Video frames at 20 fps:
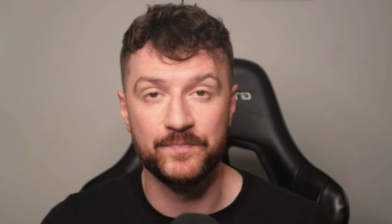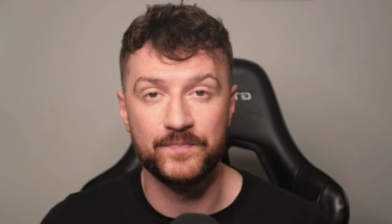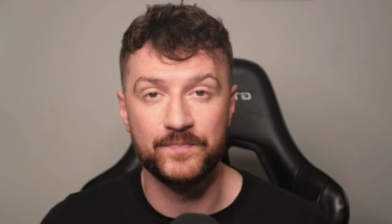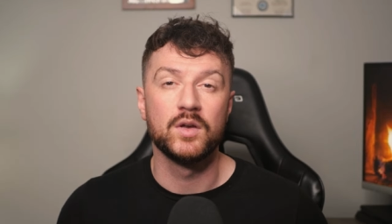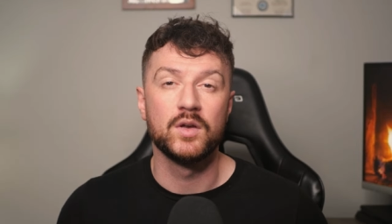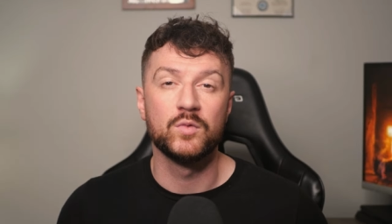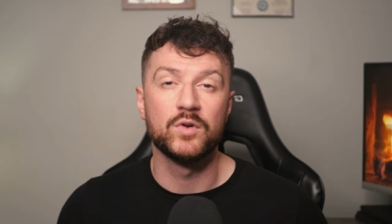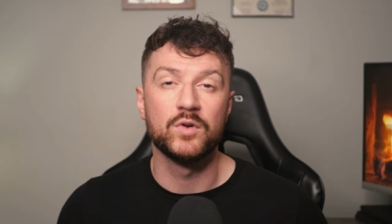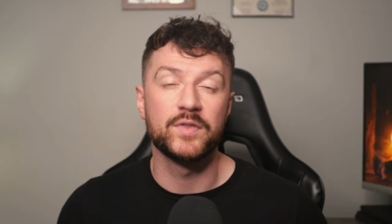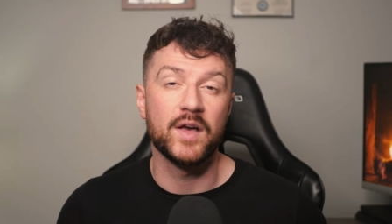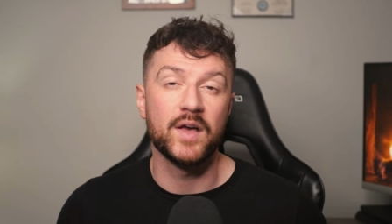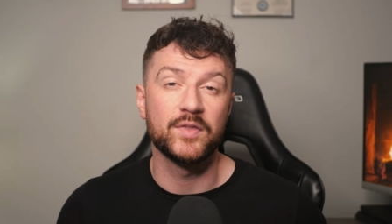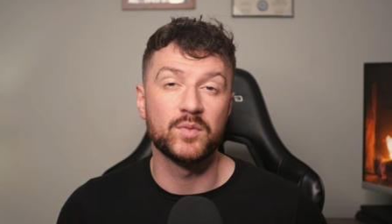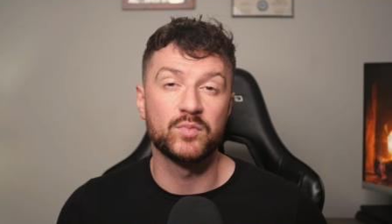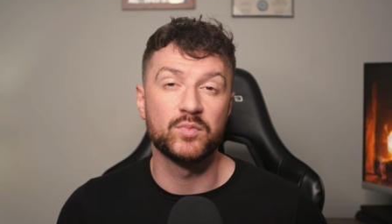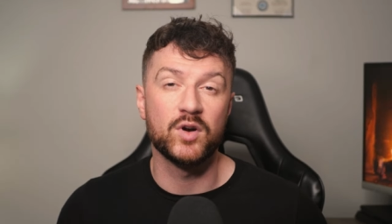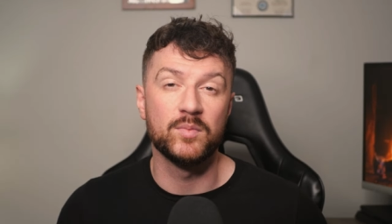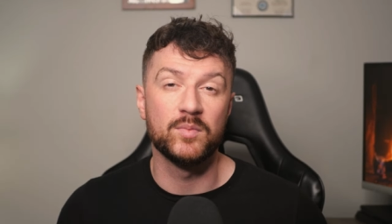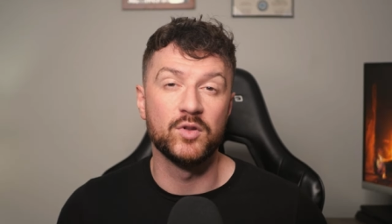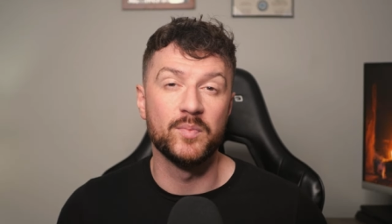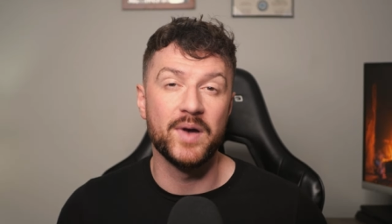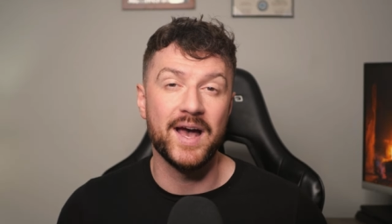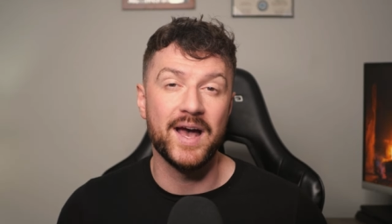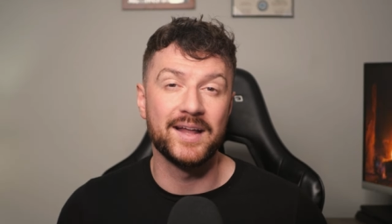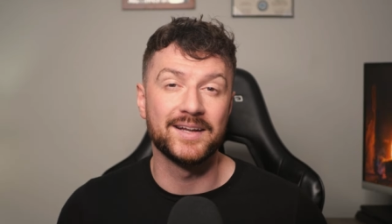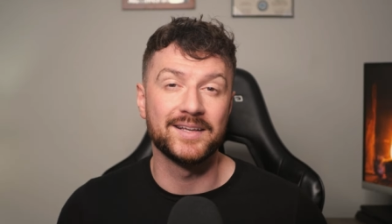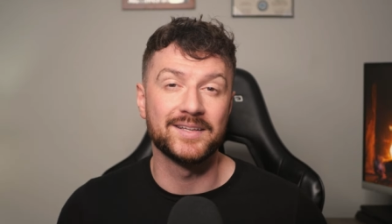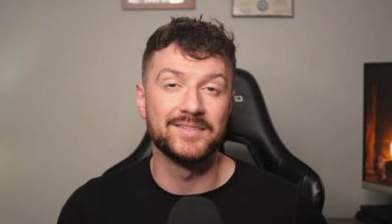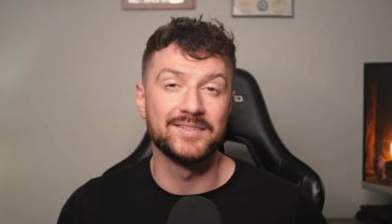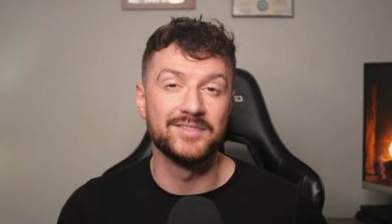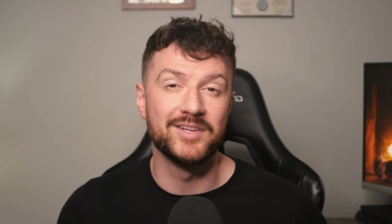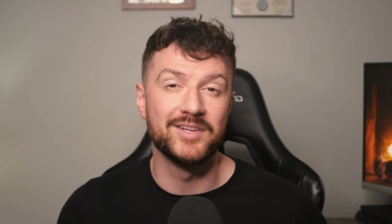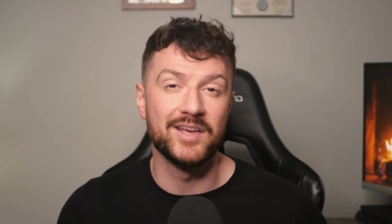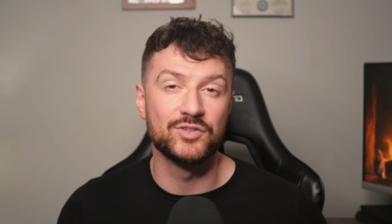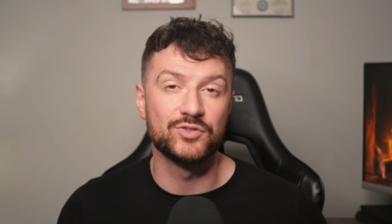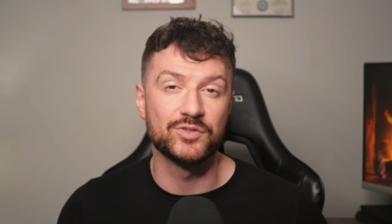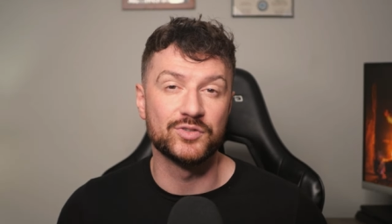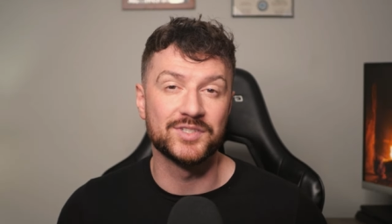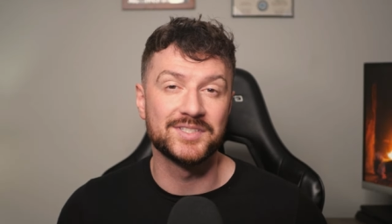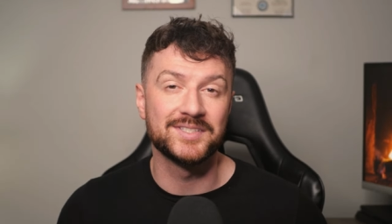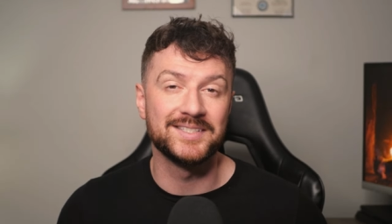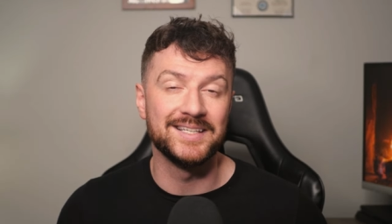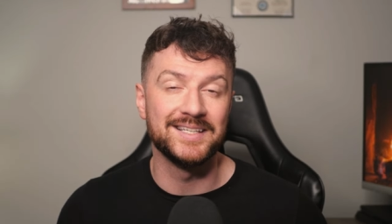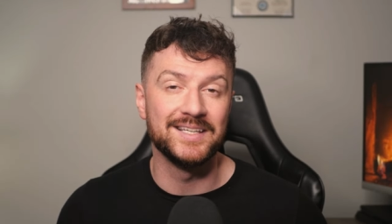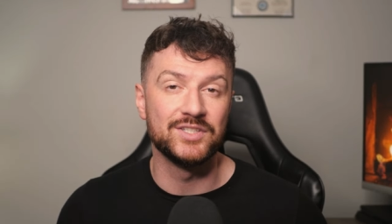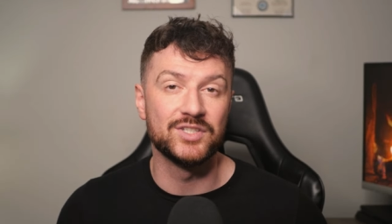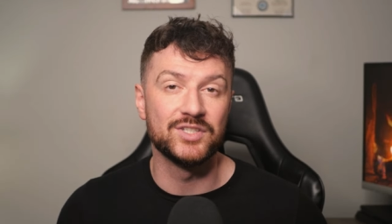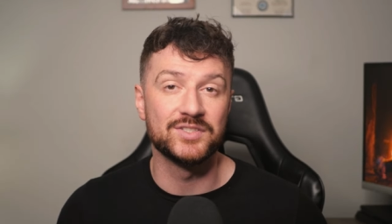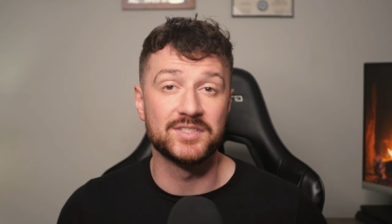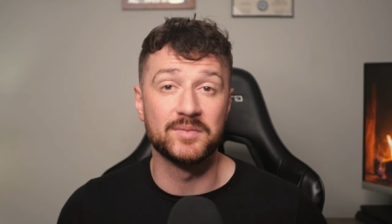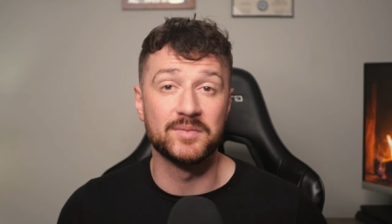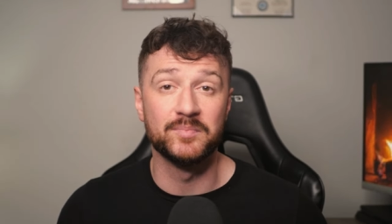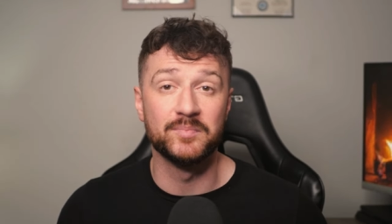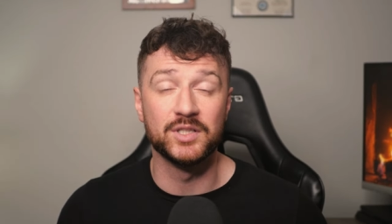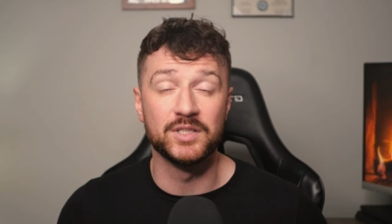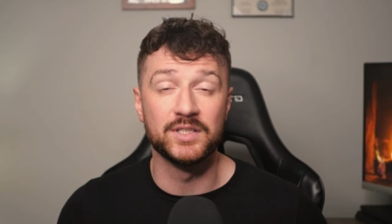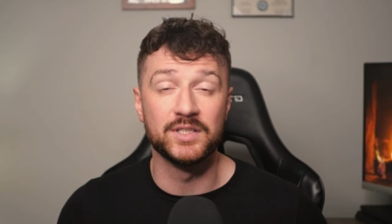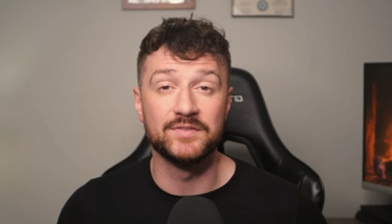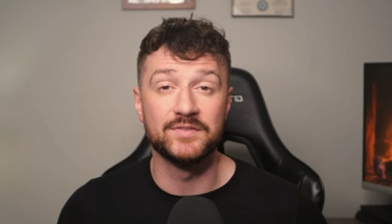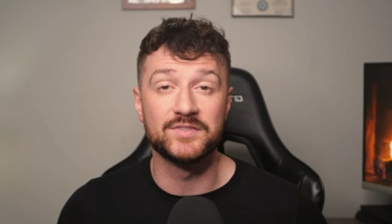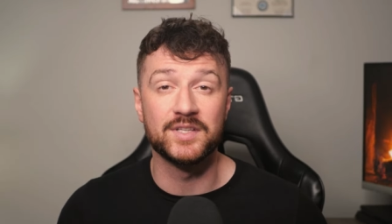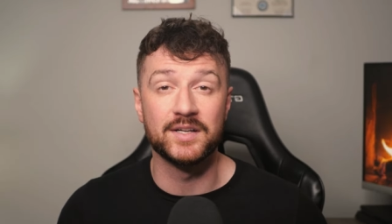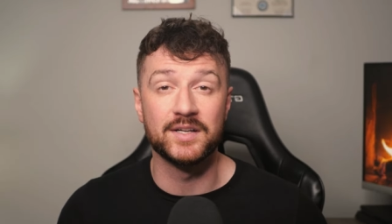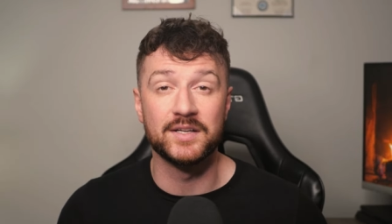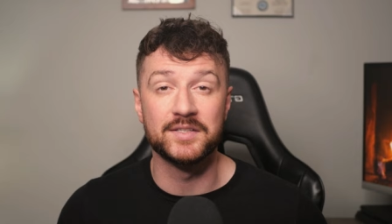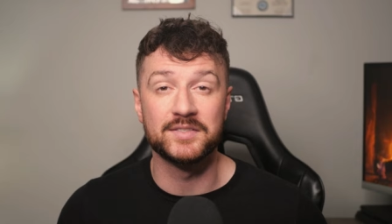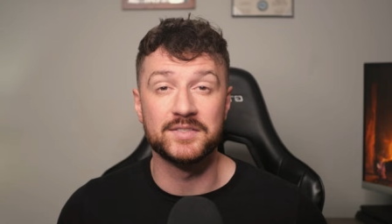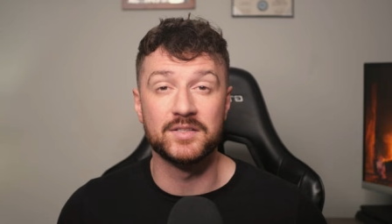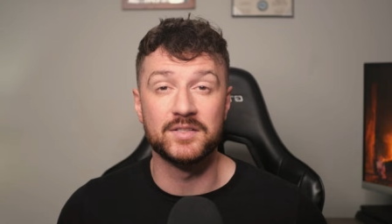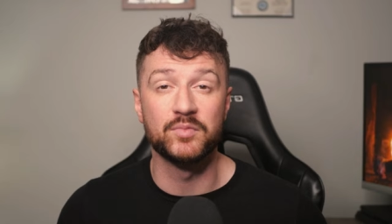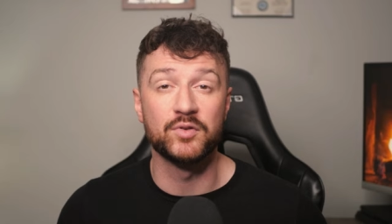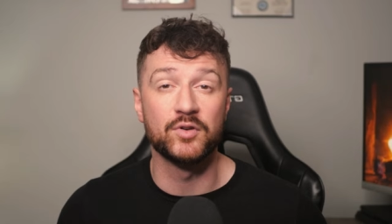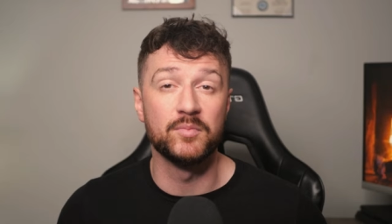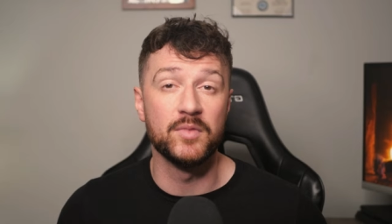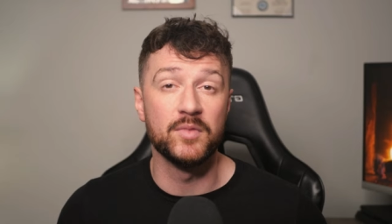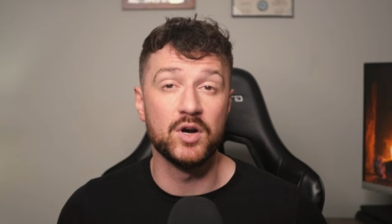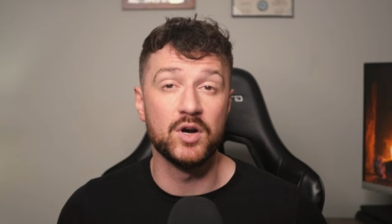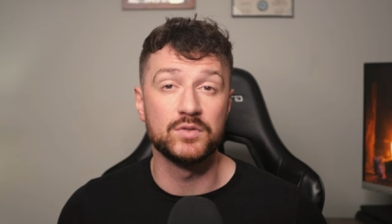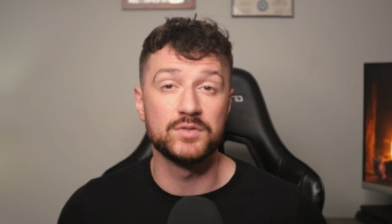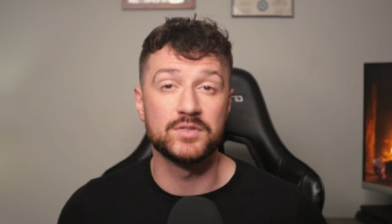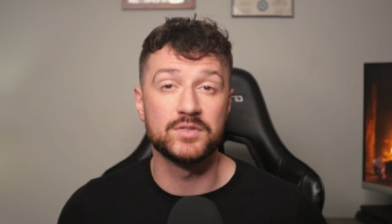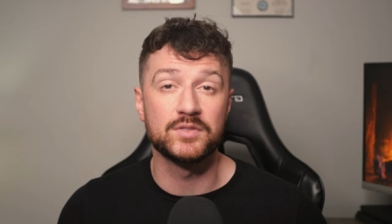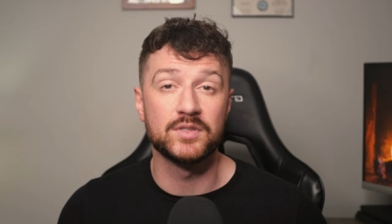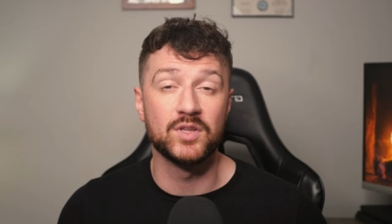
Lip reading: Without the problematic and dangerous teachings and beliefs that Islam promotes,